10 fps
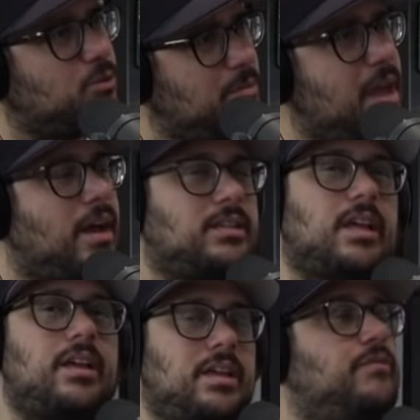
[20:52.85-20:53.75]
to him, yeah, because
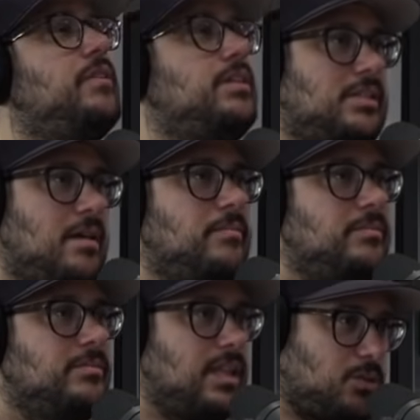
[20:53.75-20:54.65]
like he feeds them.
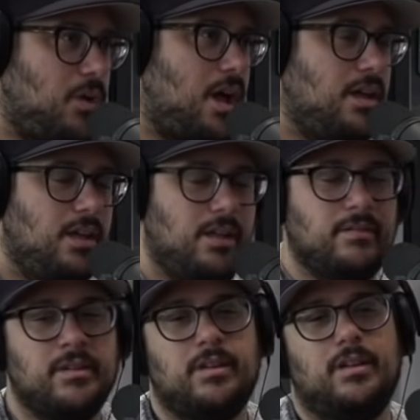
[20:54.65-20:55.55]
Mm-hmm. That's why.
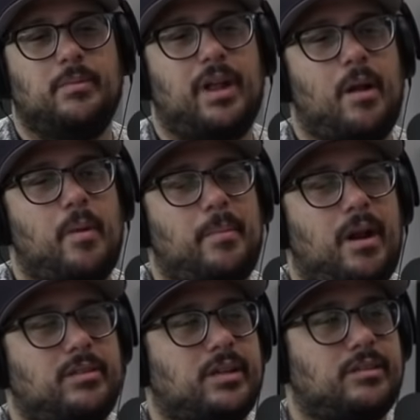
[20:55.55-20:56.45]
Mm-hmm. But I remember I
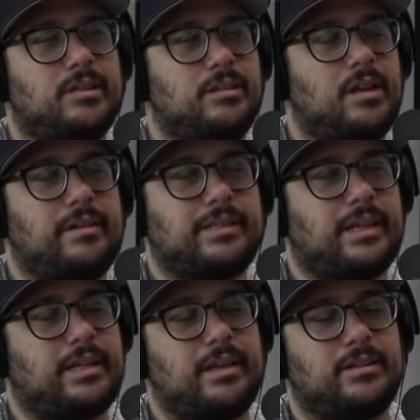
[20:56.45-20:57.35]
was like, dude, I was
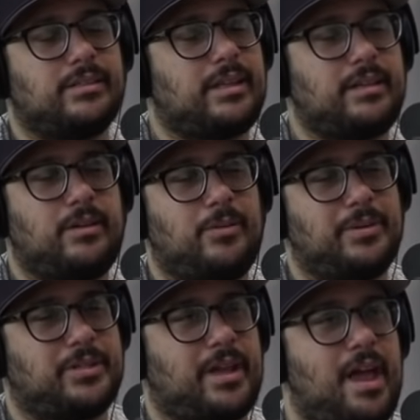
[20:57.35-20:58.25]
like, here, just take a whole
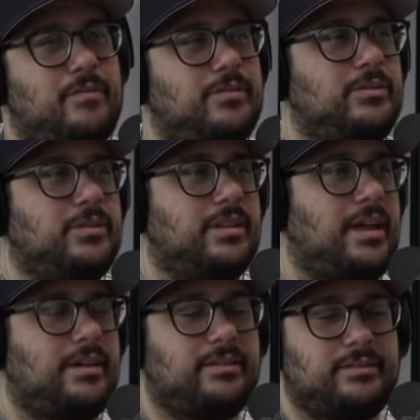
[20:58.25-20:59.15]
bunch of cat food and
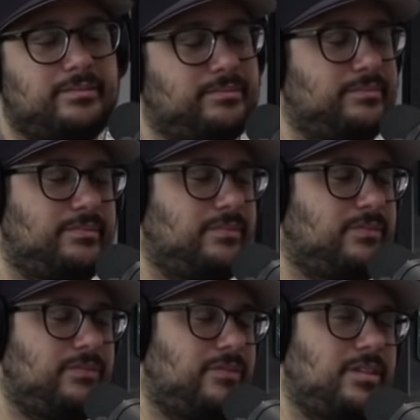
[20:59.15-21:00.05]
like.
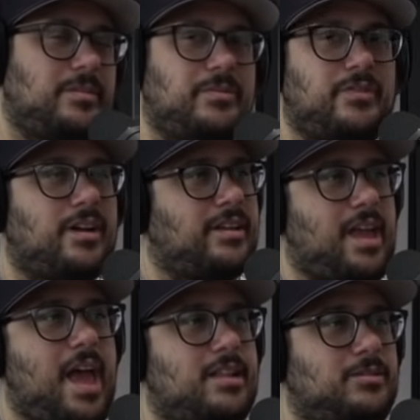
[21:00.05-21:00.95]
Fix up your fucking
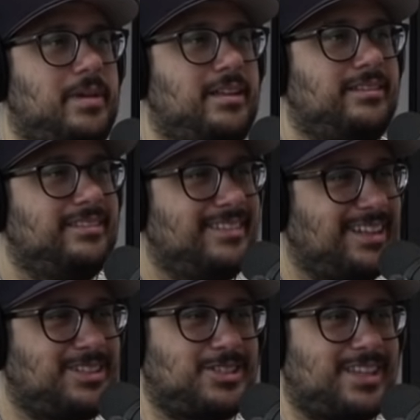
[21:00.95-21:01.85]
cats, man.
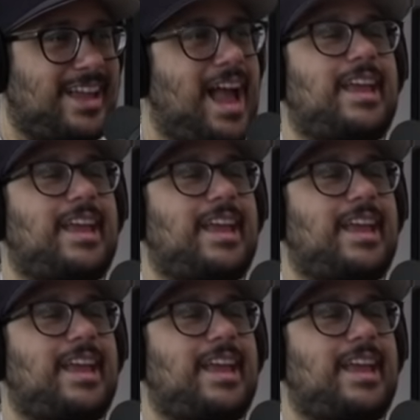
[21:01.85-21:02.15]
Like, just like, I